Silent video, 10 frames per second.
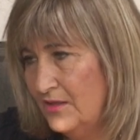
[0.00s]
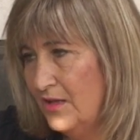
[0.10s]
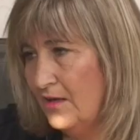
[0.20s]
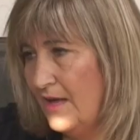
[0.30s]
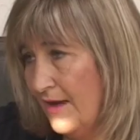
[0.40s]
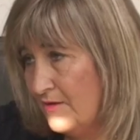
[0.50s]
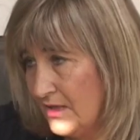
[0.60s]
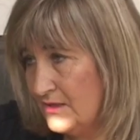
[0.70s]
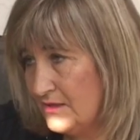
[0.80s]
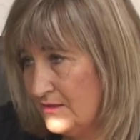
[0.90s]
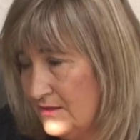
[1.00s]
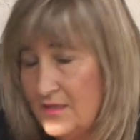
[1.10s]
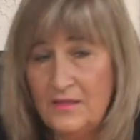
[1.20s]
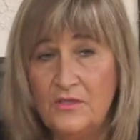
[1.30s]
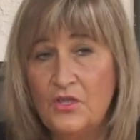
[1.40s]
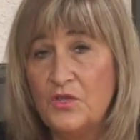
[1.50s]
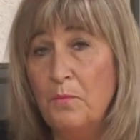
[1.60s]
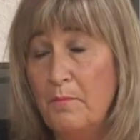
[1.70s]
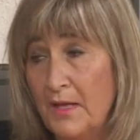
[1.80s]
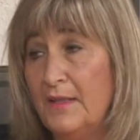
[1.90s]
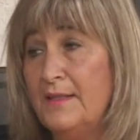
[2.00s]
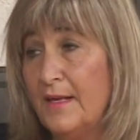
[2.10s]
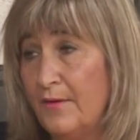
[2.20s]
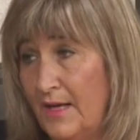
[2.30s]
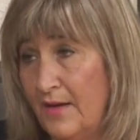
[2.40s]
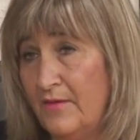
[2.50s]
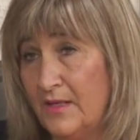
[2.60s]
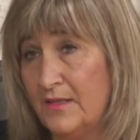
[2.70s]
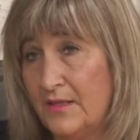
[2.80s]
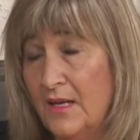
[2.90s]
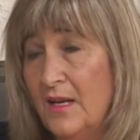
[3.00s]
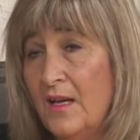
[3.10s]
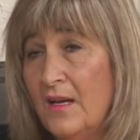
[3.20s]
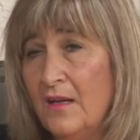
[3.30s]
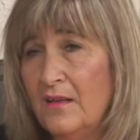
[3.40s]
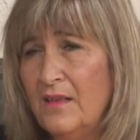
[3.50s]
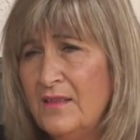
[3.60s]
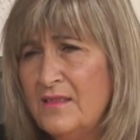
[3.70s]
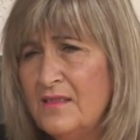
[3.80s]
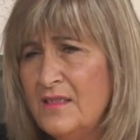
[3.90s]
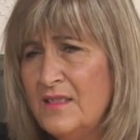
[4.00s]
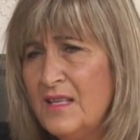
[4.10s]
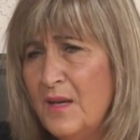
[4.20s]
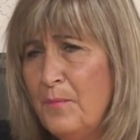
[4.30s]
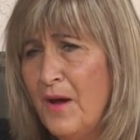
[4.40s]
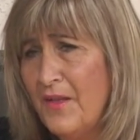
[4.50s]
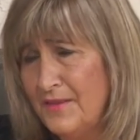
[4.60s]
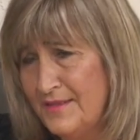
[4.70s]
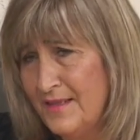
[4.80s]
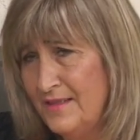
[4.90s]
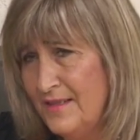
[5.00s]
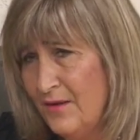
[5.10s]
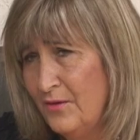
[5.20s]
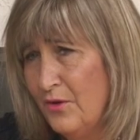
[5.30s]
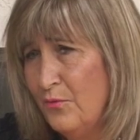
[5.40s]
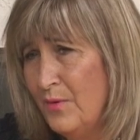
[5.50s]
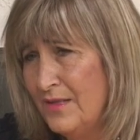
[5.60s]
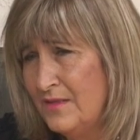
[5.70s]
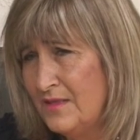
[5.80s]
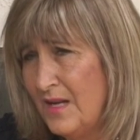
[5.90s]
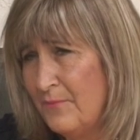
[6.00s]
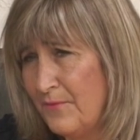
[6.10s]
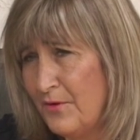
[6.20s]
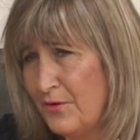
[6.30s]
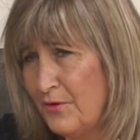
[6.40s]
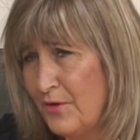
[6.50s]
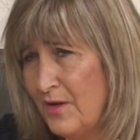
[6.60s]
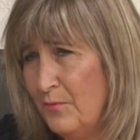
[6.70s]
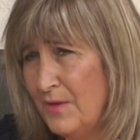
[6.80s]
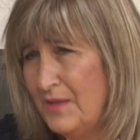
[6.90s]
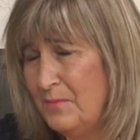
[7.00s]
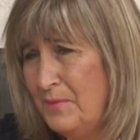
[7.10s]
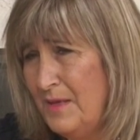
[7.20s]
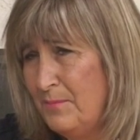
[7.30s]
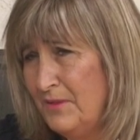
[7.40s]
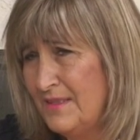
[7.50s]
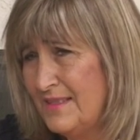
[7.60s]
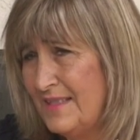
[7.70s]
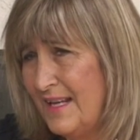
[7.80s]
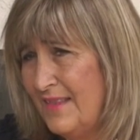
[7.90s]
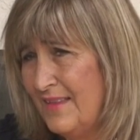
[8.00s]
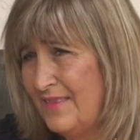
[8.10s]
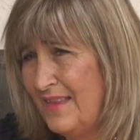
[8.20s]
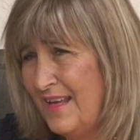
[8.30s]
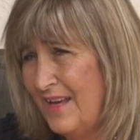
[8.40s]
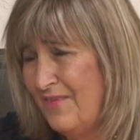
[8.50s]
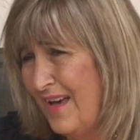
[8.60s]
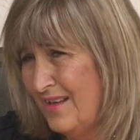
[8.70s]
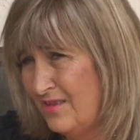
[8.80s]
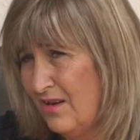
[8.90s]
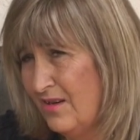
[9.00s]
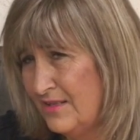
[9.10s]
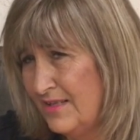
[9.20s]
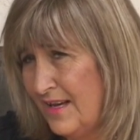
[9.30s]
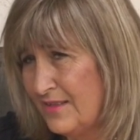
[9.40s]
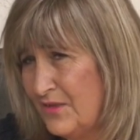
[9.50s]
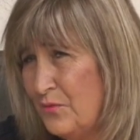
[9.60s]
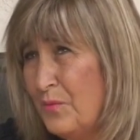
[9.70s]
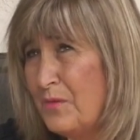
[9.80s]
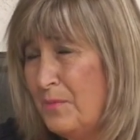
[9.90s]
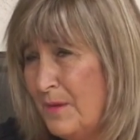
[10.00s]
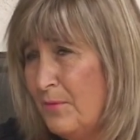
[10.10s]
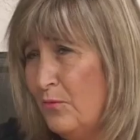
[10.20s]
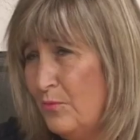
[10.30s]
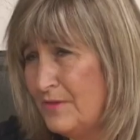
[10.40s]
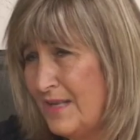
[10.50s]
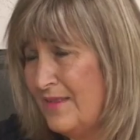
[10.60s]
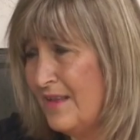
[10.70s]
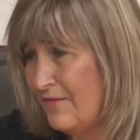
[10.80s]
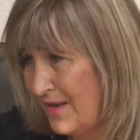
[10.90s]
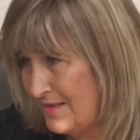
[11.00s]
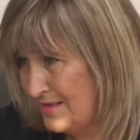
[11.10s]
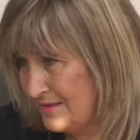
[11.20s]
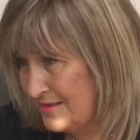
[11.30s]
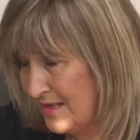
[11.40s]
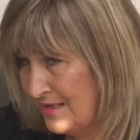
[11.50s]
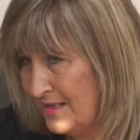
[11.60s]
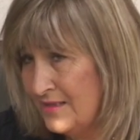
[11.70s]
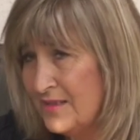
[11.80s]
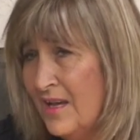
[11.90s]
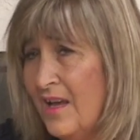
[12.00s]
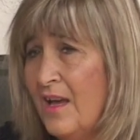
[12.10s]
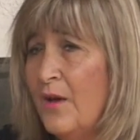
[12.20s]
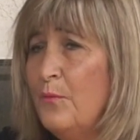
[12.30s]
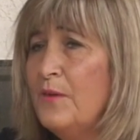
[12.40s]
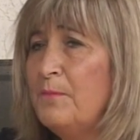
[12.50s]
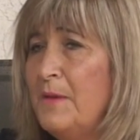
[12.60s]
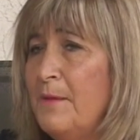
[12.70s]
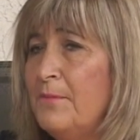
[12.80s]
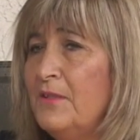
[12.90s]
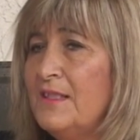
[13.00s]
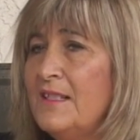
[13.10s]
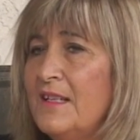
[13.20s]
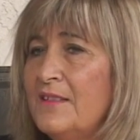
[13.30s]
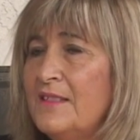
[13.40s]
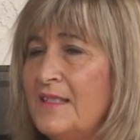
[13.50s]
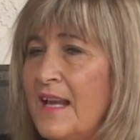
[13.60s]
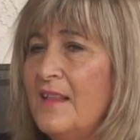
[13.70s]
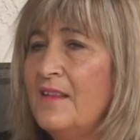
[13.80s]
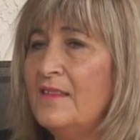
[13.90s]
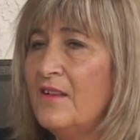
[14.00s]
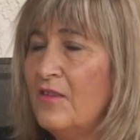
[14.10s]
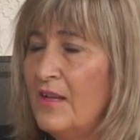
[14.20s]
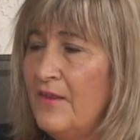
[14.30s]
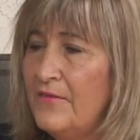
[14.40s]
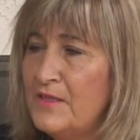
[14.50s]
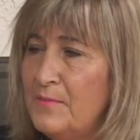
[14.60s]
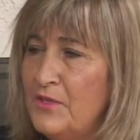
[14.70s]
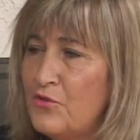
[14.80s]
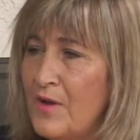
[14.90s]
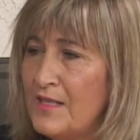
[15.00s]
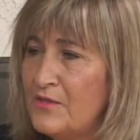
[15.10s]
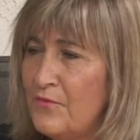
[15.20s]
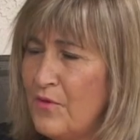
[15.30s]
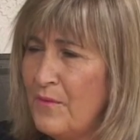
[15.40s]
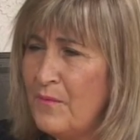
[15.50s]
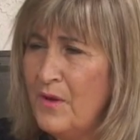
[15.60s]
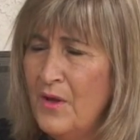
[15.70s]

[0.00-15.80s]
evidence. This is just military evidence. Let's hypothesize now and go one step further with the people that say that they have had contact, and with people who say they have had sightings, and with people that say that their life has been transformed